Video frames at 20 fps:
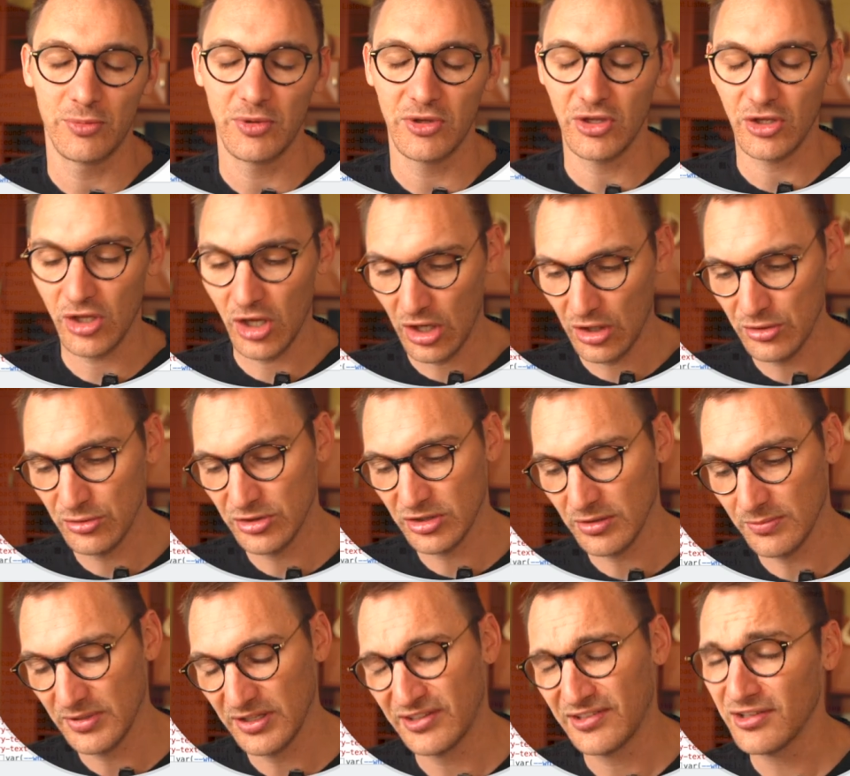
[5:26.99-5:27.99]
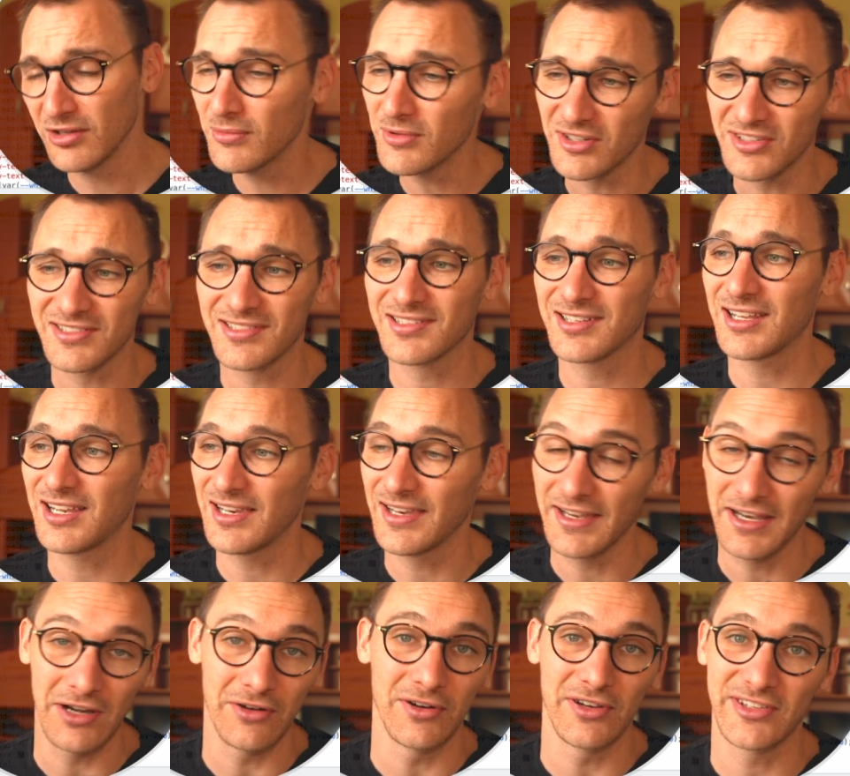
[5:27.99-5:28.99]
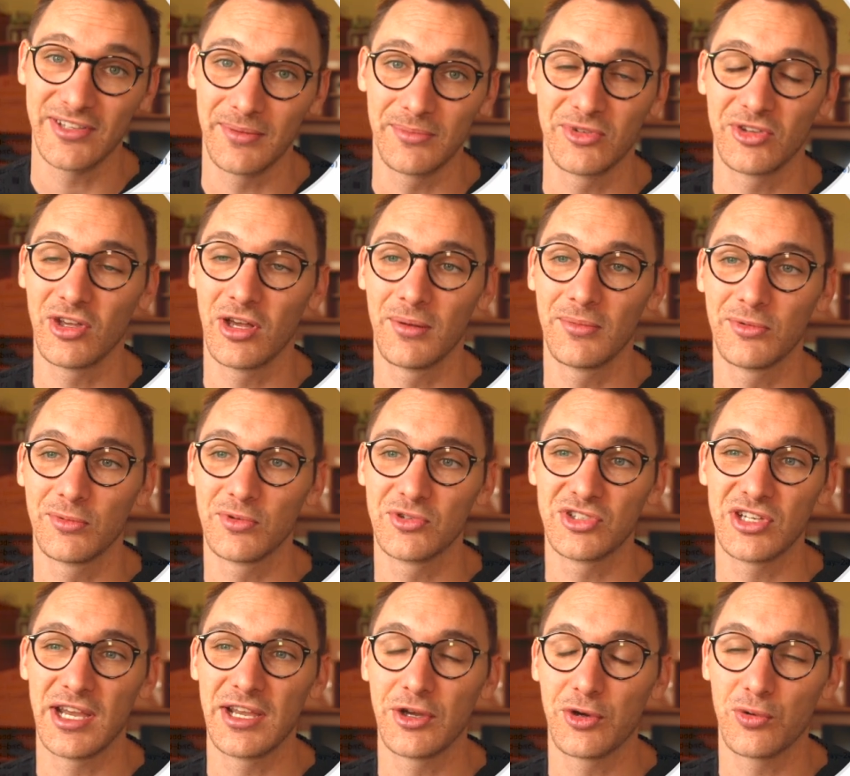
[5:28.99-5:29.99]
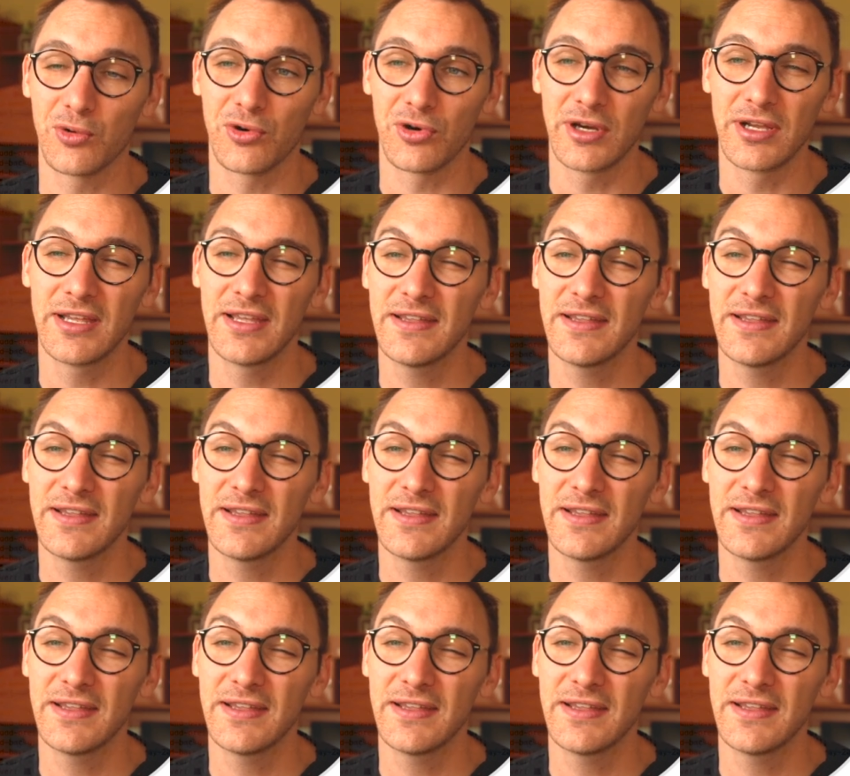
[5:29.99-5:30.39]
but the code can be so much clearer sometimes with jQuery.